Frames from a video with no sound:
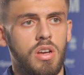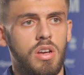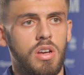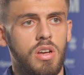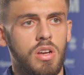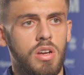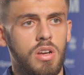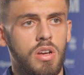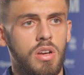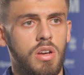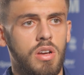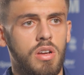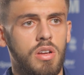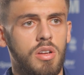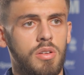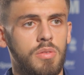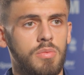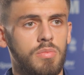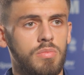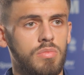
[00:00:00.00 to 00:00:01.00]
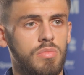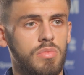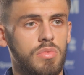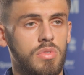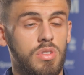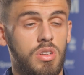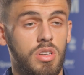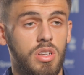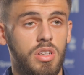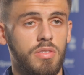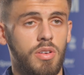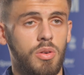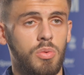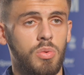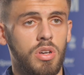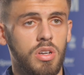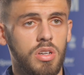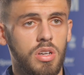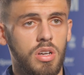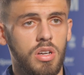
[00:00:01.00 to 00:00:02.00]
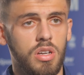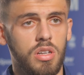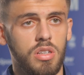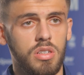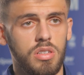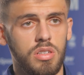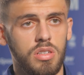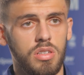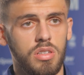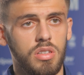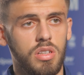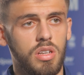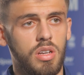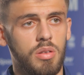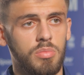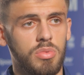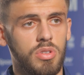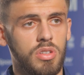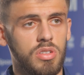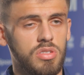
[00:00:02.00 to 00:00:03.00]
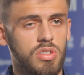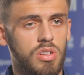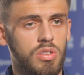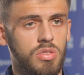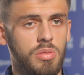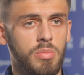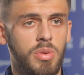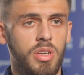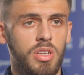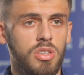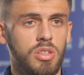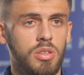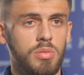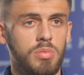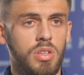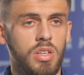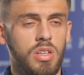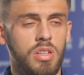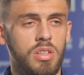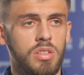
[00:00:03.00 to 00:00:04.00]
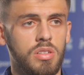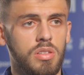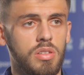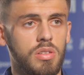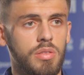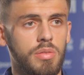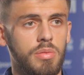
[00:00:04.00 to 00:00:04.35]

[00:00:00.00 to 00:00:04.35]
Like, if I work hard, I'm going to slowly make it up then.